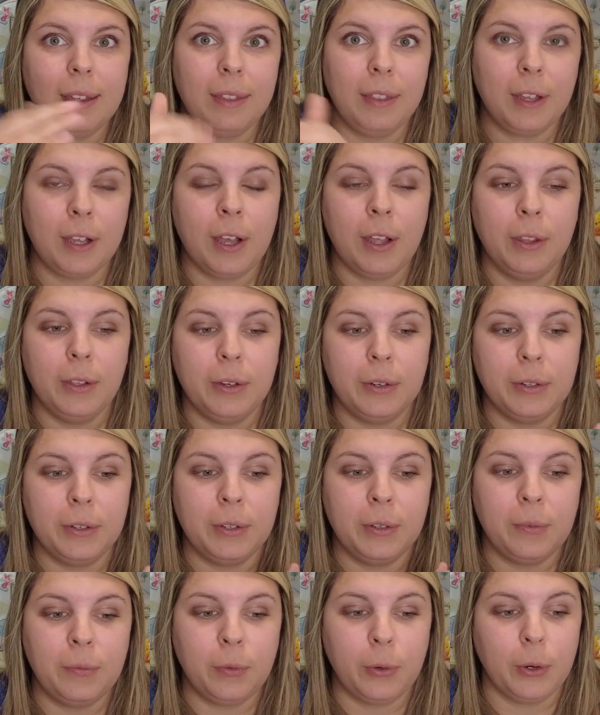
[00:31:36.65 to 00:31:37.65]
the
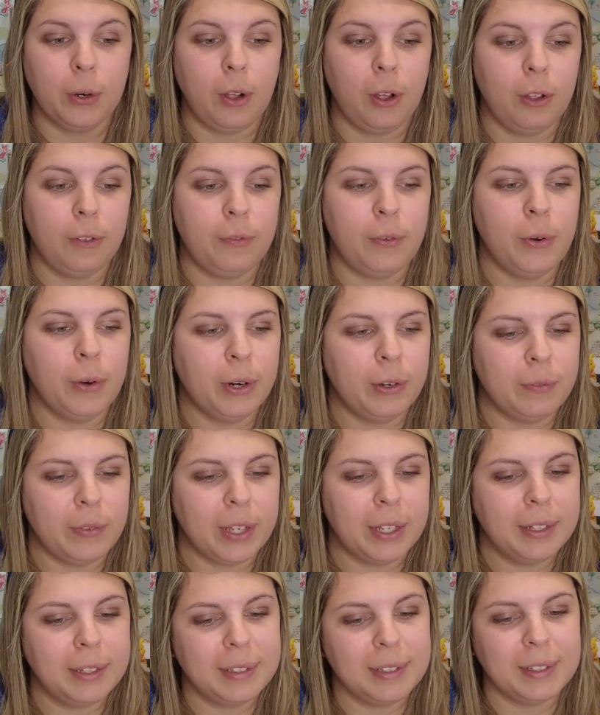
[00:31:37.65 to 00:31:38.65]
colors for all 4 of
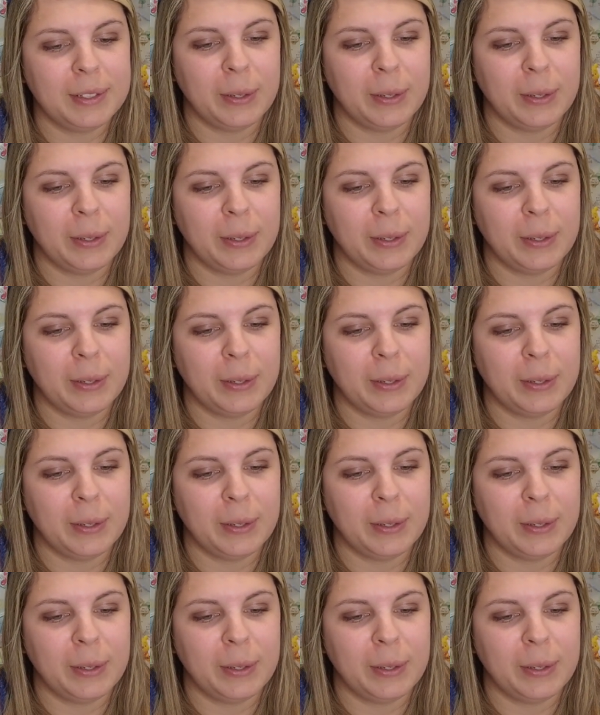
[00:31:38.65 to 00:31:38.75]
us.